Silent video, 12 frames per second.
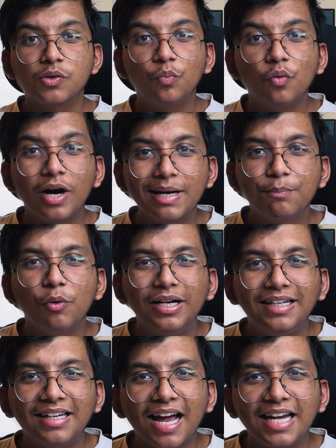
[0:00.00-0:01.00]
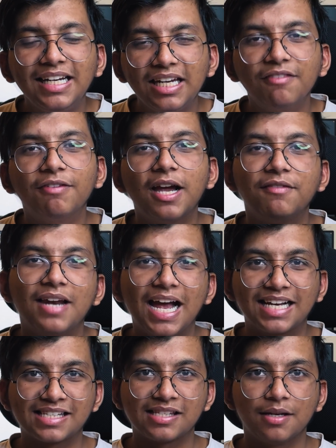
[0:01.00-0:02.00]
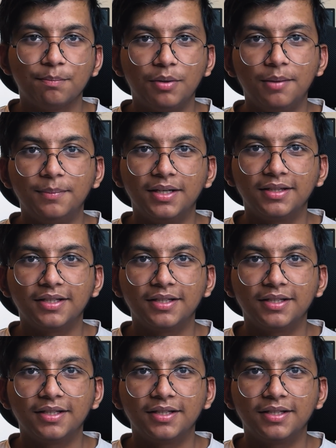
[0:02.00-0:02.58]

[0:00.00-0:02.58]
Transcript: 1.95 lakhs per month.